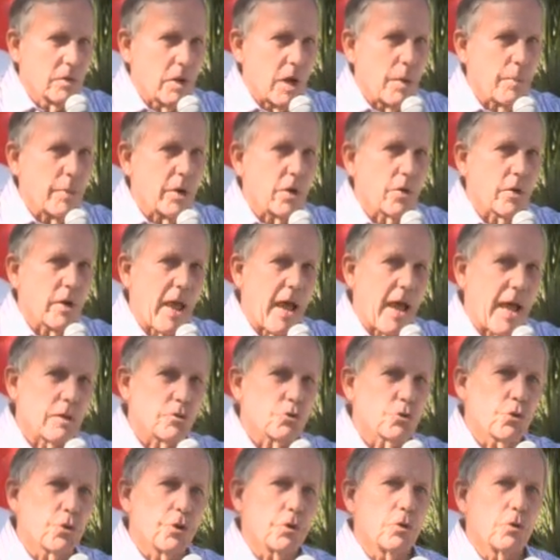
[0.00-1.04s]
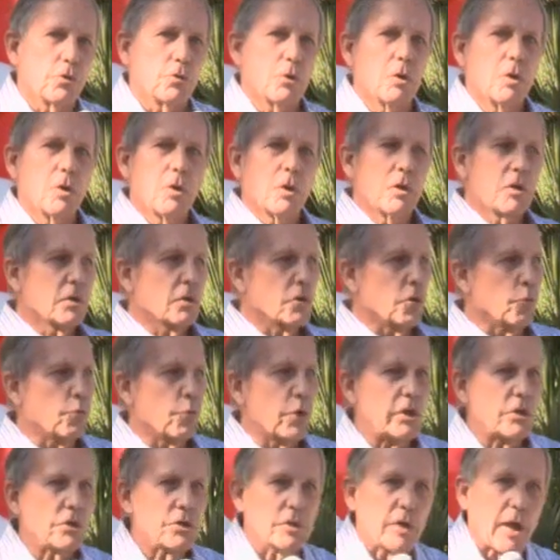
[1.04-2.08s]
I'm here to ask you to
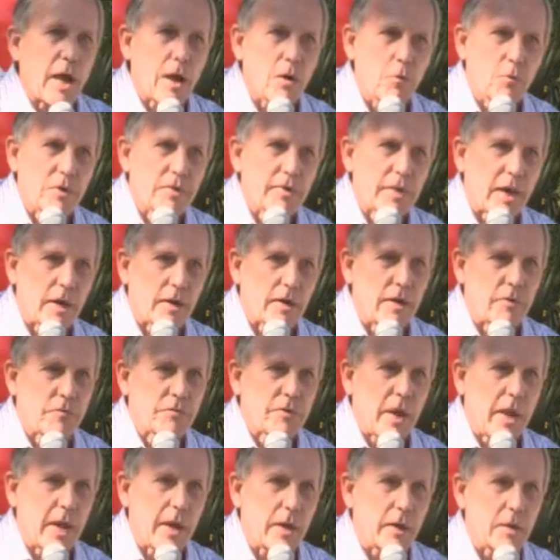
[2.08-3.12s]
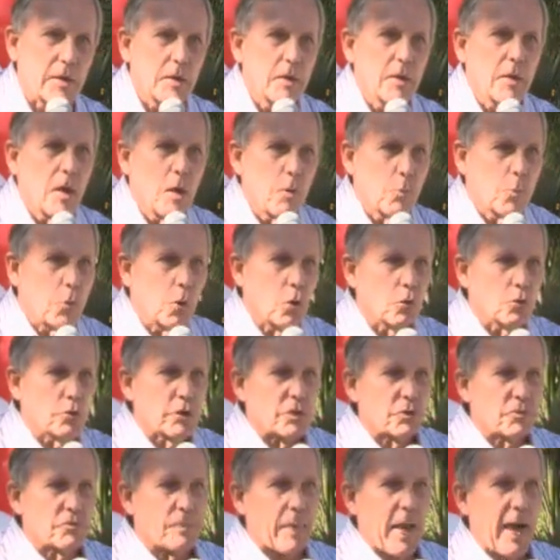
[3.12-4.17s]
reach down with that left hand, pull
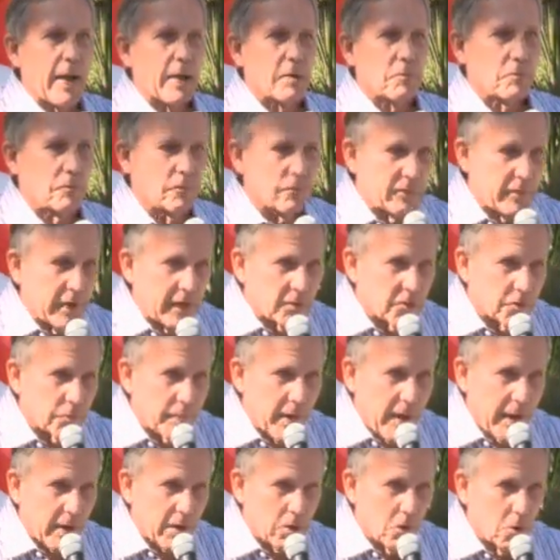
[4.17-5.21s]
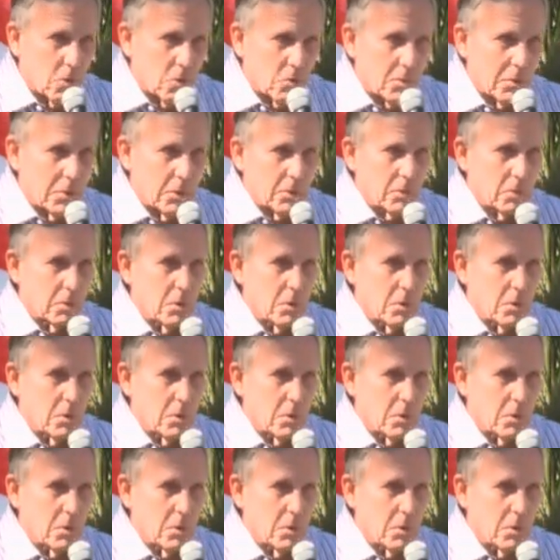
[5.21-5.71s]
these vets back home,